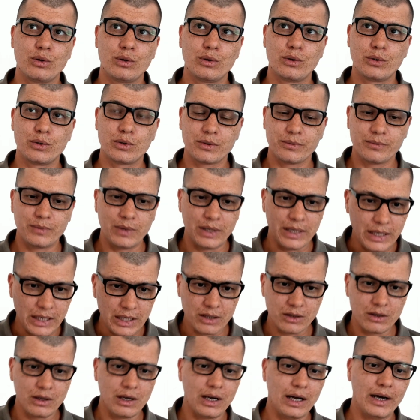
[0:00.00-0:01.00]
those
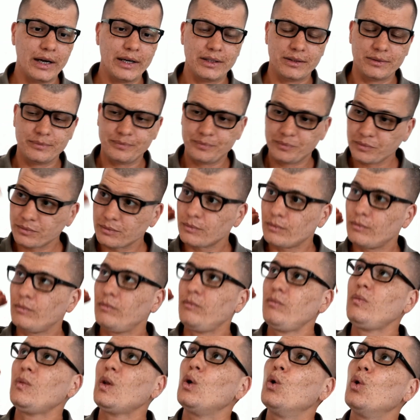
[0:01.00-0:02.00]
neon light
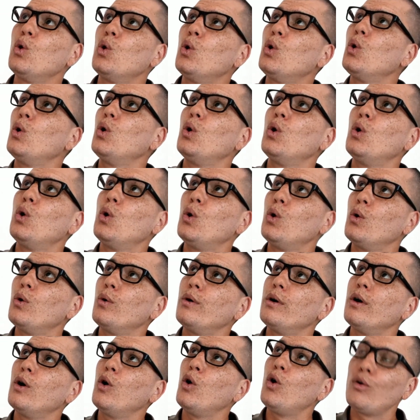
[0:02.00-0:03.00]

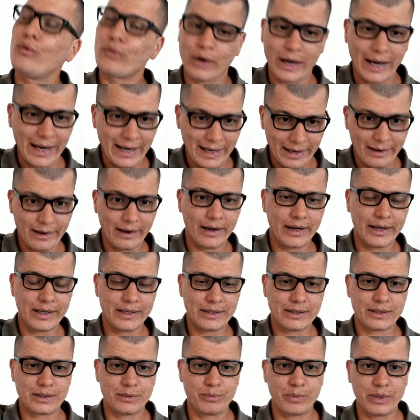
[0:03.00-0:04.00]
or overhead
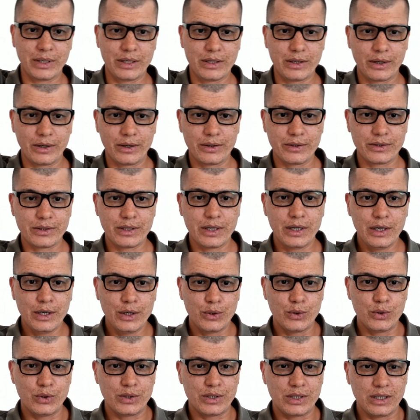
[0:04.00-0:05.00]
lights, because
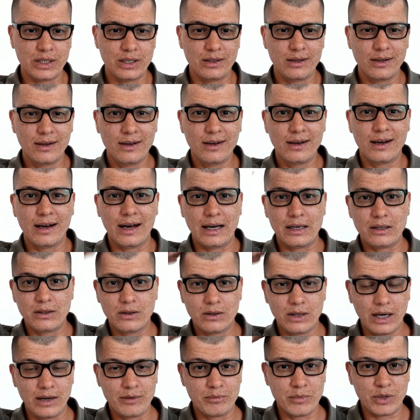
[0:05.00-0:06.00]
you see, I
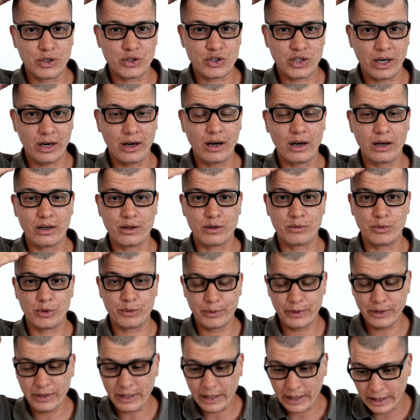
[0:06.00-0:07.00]
don't have much hair at the
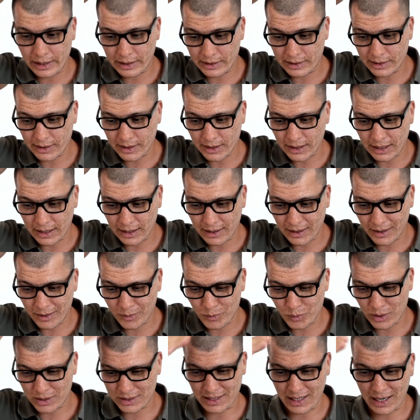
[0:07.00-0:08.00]
moment, and
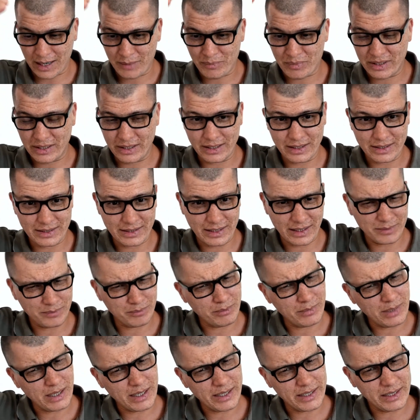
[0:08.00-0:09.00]
what's happening is
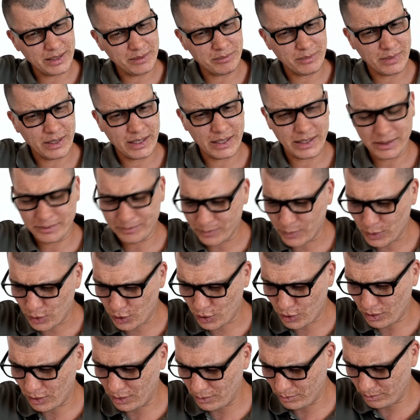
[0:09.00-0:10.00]
that my
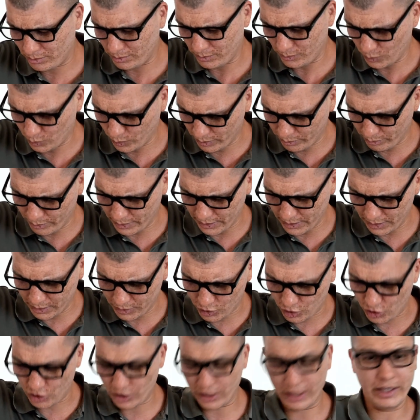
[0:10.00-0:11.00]
scalp would
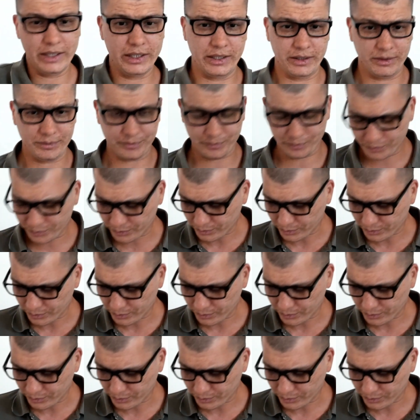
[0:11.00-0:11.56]
be shining,